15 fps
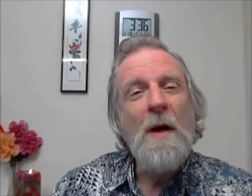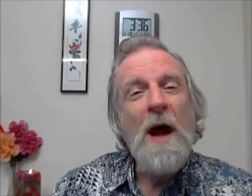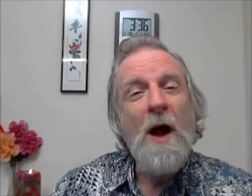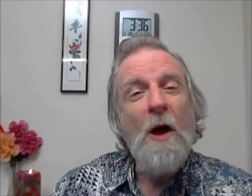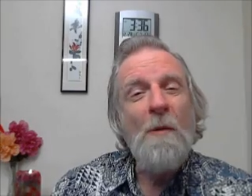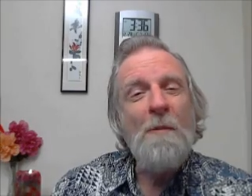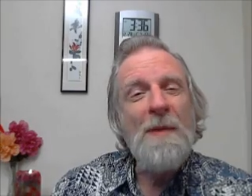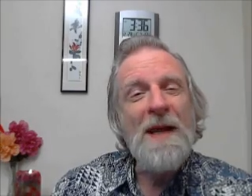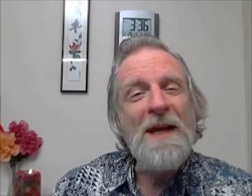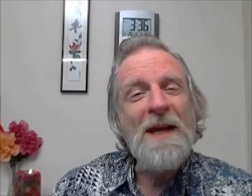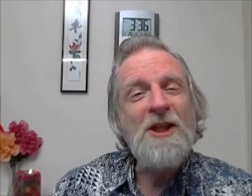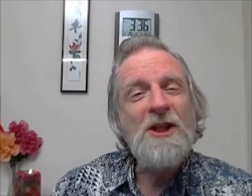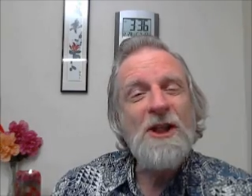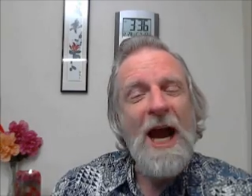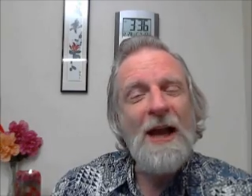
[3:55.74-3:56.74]

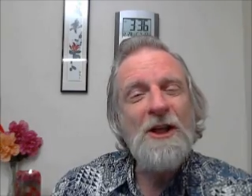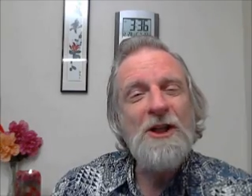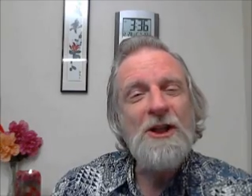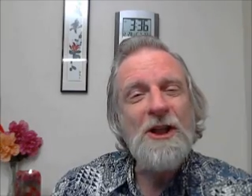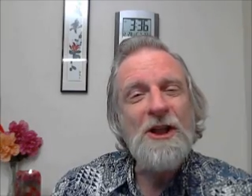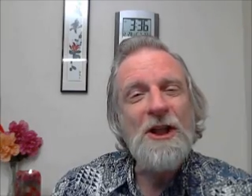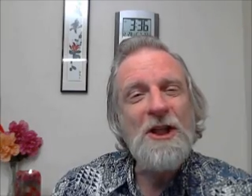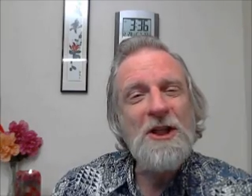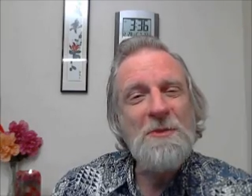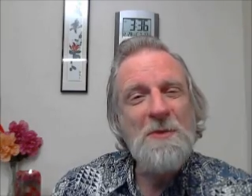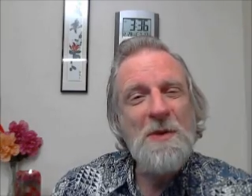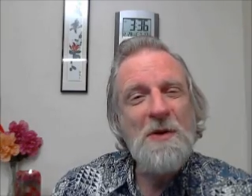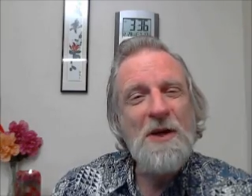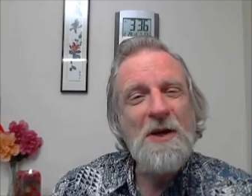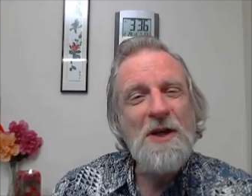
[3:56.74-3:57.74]
albeit challenging
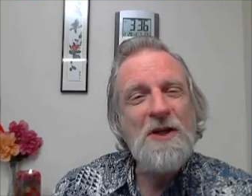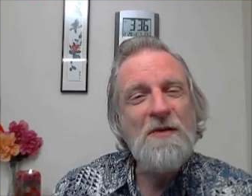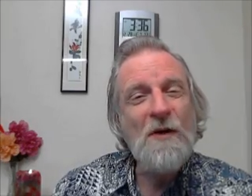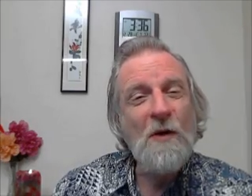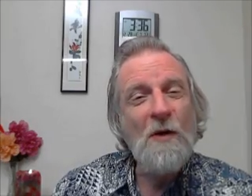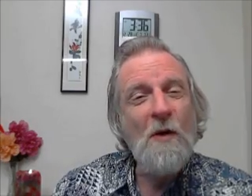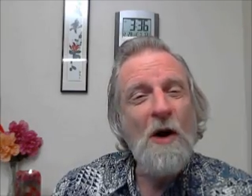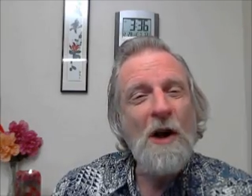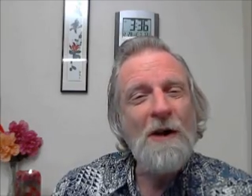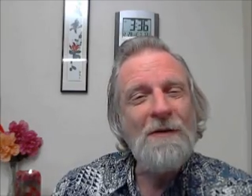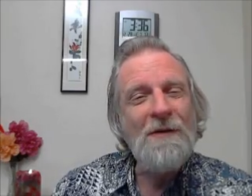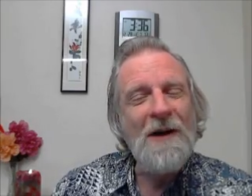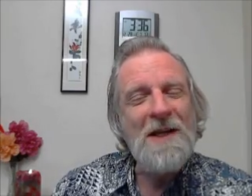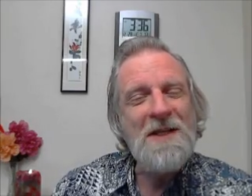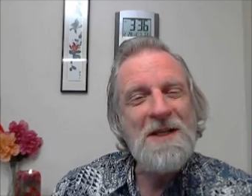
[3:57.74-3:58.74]
experience for all
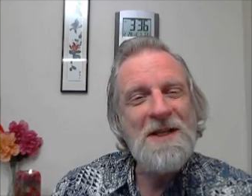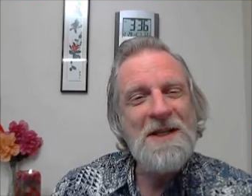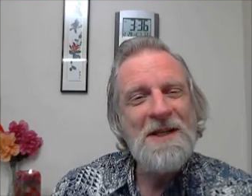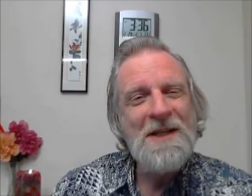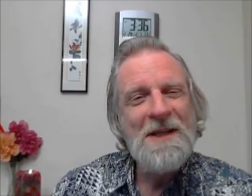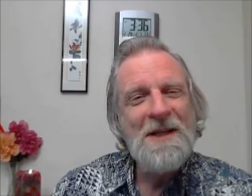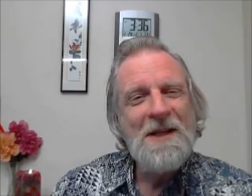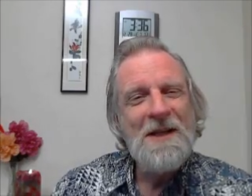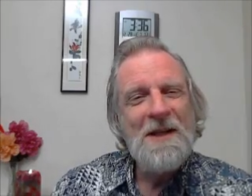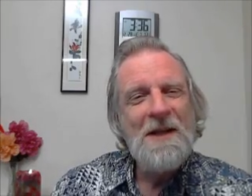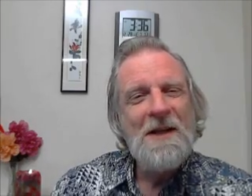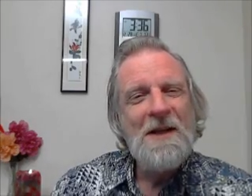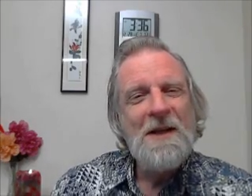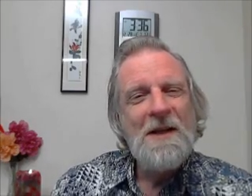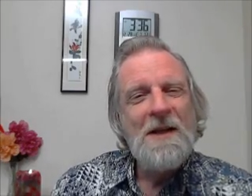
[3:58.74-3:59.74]
of us,
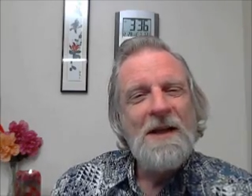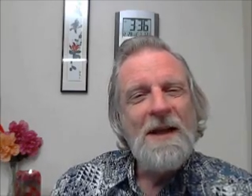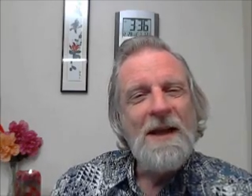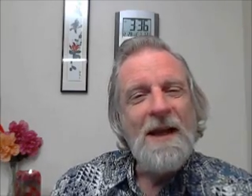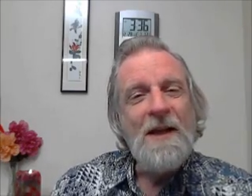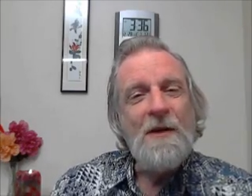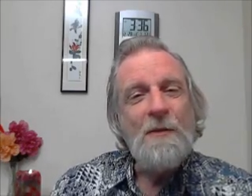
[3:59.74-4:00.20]
in the